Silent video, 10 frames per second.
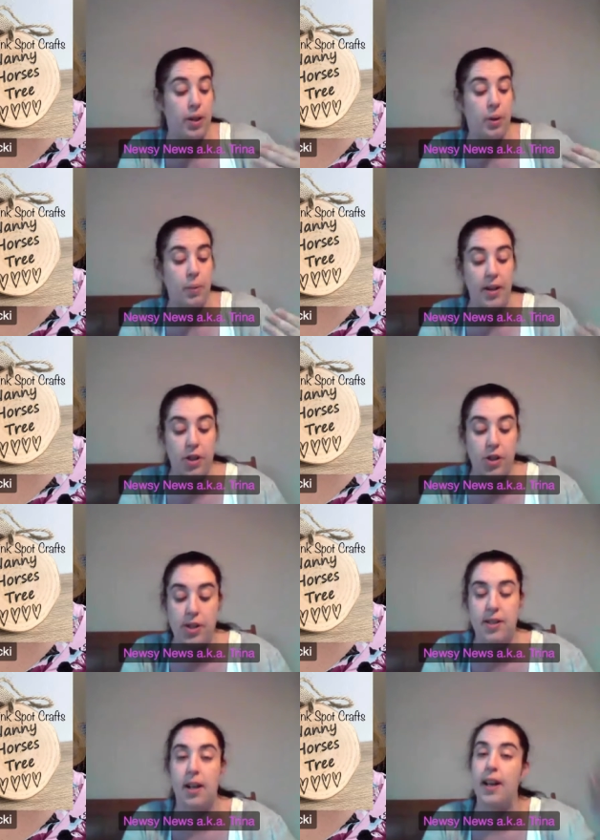the way that she's
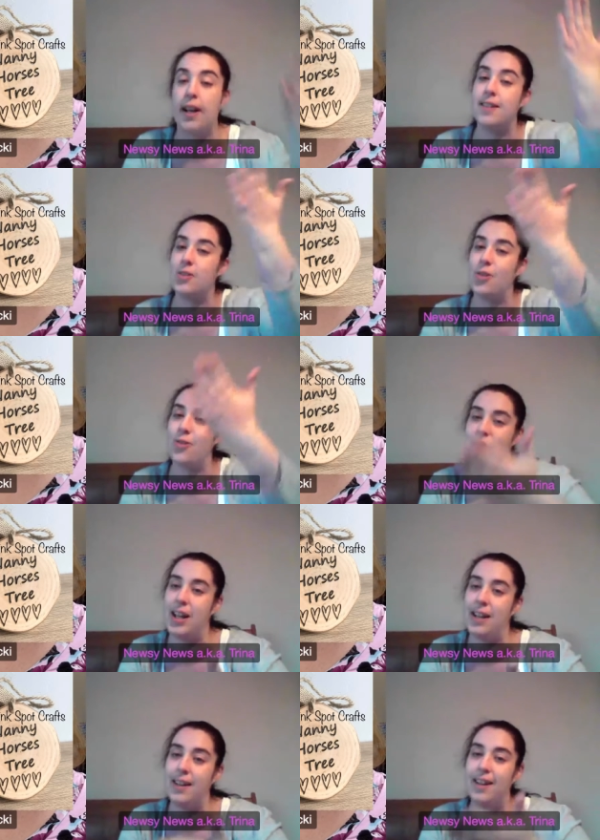done it because it's obviously